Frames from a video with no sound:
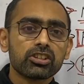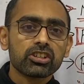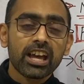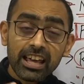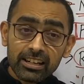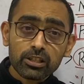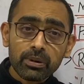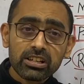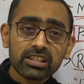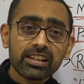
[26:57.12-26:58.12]
Share it
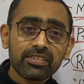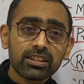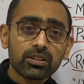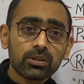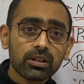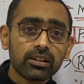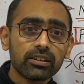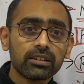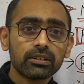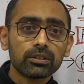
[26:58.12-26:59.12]
especially with
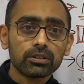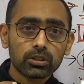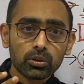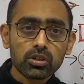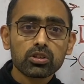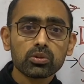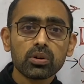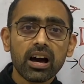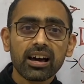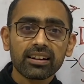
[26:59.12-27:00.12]
those
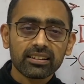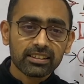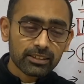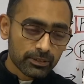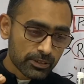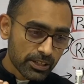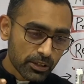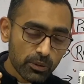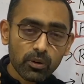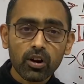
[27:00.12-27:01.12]
who are
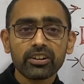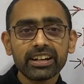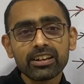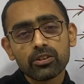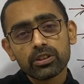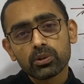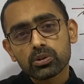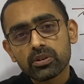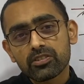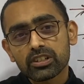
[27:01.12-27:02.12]
already those
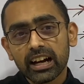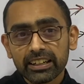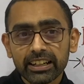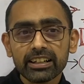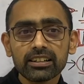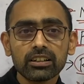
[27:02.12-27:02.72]
who have started